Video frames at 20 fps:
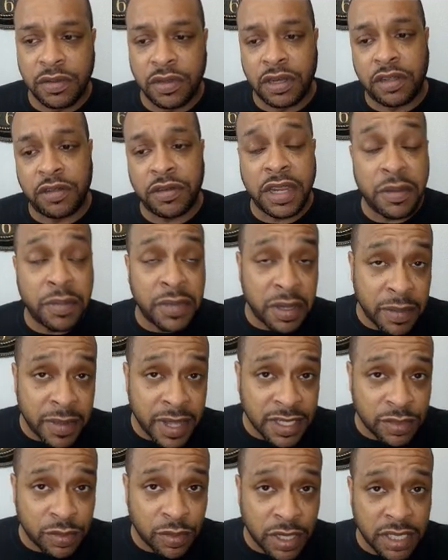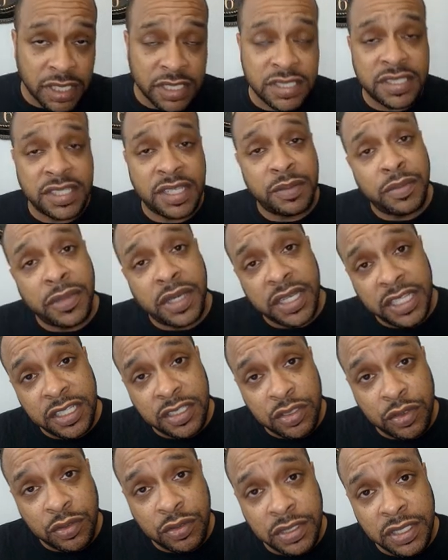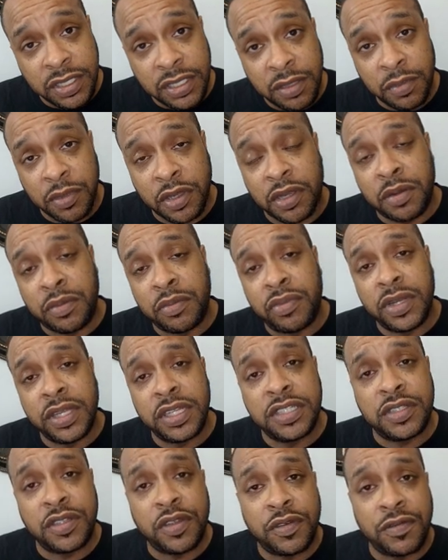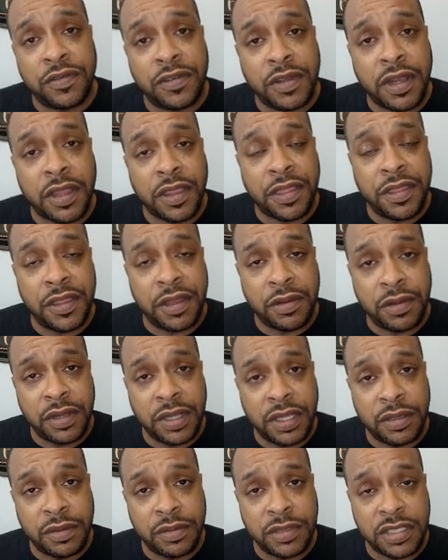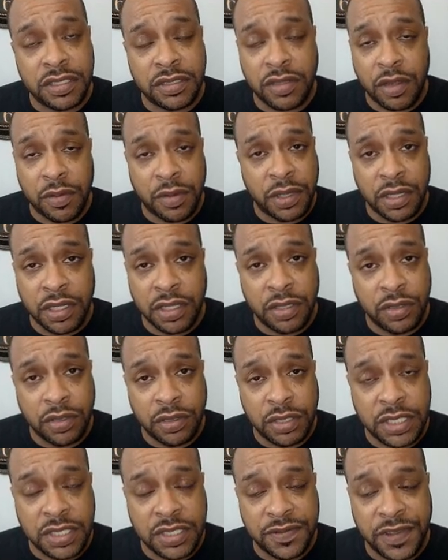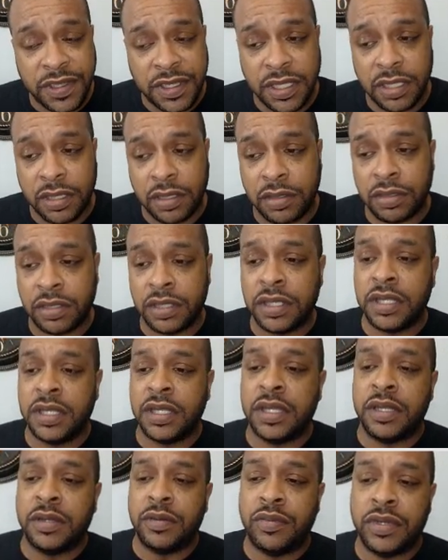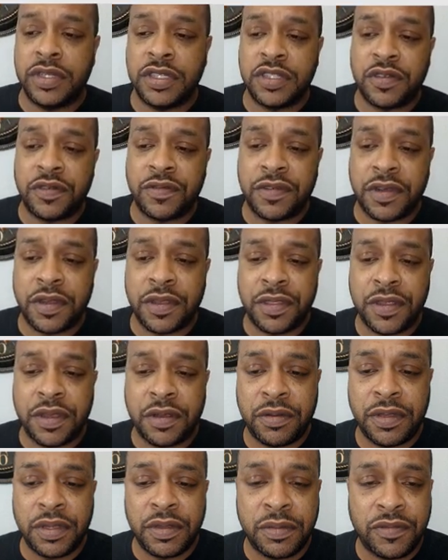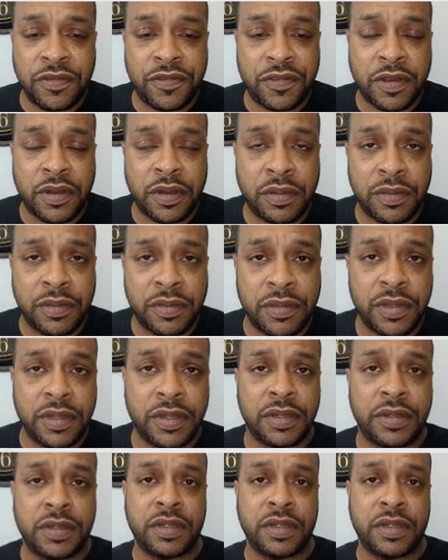We're going to create a MetaMask wallet, send money to it. Then we're going to bridge over Ethereum. This is all we're going to do in this video. Bridge over Ethereum from